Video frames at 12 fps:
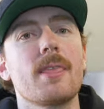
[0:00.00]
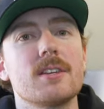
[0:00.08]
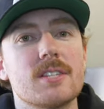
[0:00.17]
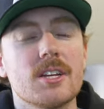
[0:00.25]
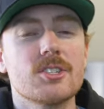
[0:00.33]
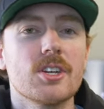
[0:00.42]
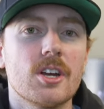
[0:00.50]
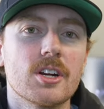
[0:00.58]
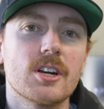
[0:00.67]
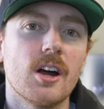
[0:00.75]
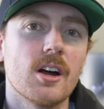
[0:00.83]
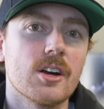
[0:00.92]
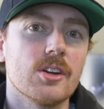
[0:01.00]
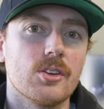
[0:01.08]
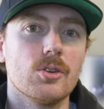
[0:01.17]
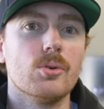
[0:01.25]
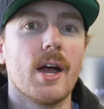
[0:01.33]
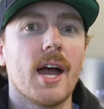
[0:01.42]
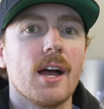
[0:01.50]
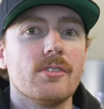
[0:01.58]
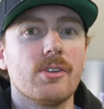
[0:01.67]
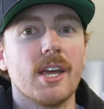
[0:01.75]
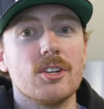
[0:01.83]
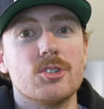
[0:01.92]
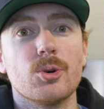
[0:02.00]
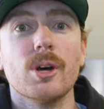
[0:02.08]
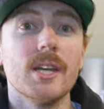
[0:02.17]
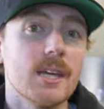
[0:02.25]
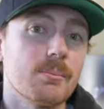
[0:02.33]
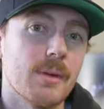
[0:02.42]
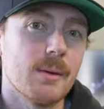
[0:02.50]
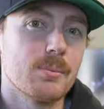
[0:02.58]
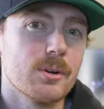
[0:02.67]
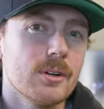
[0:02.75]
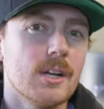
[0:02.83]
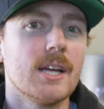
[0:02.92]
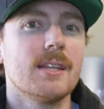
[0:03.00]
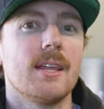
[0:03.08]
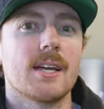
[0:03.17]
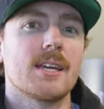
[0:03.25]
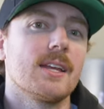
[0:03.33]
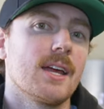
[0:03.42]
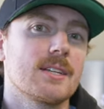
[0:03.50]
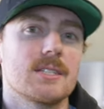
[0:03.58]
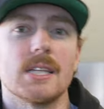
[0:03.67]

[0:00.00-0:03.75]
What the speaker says: Essentially, on a car, you have a joining member that connects